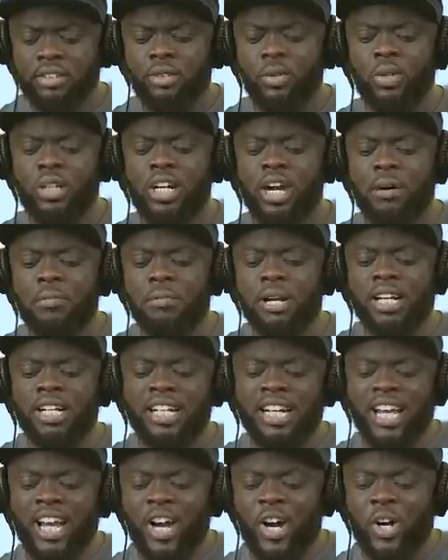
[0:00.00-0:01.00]
Look at me
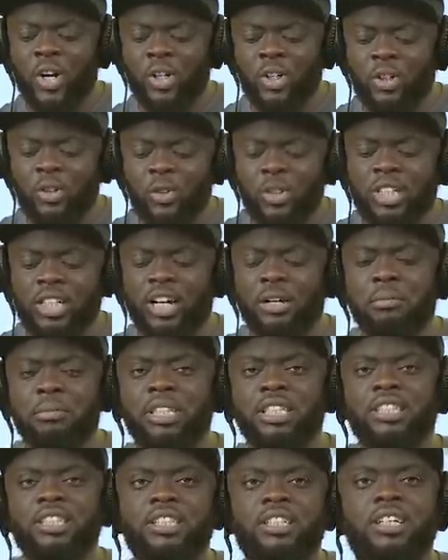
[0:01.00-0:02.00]
now. Look at
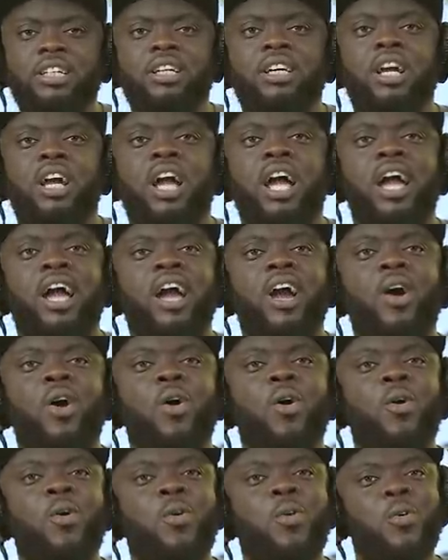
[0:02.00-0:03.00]
me.
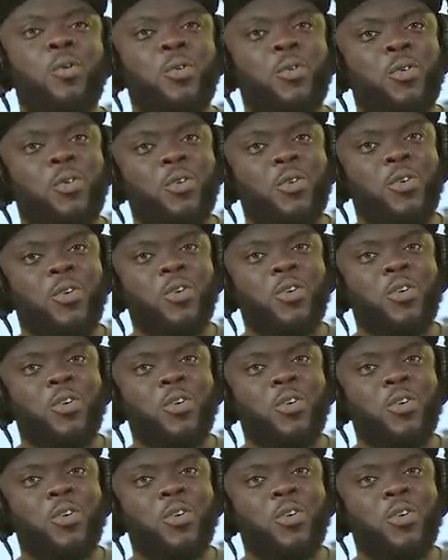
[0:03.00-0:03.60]
Ow.